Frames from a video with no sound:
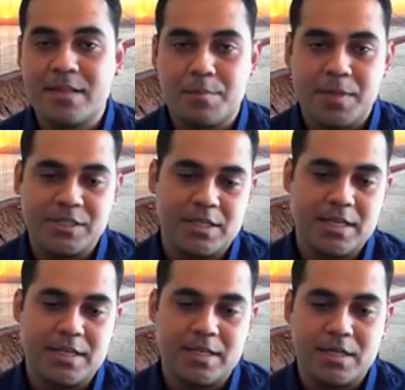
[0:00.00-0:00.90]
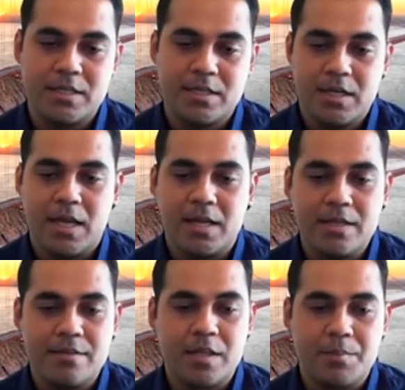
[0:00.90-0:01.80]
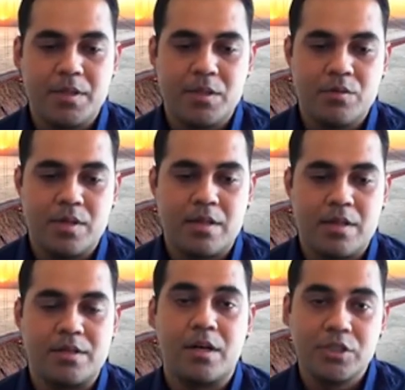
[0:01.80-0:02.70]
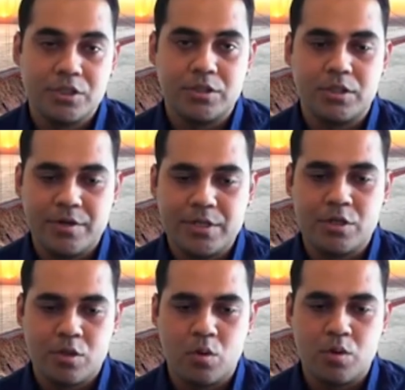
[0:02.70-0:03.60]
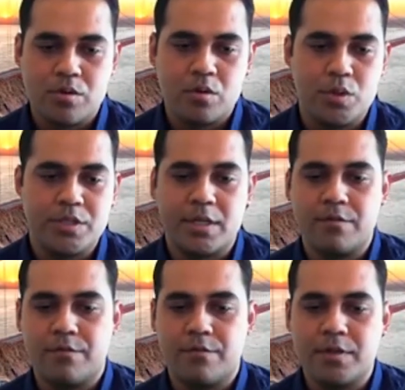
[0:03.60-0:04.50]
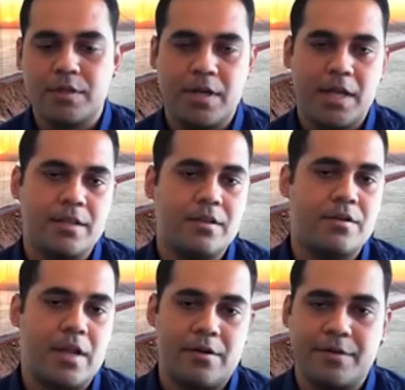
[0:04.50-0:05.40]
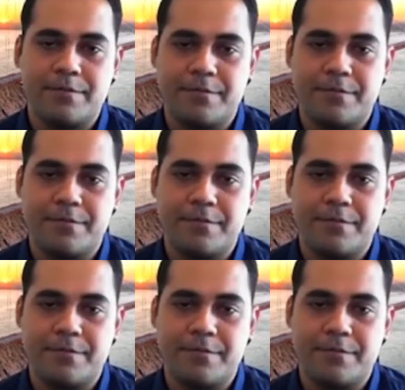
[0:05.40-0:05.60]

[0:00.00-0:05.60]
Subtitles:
spatial data, and this can be used as a tertiary source, which can further aid the narrative.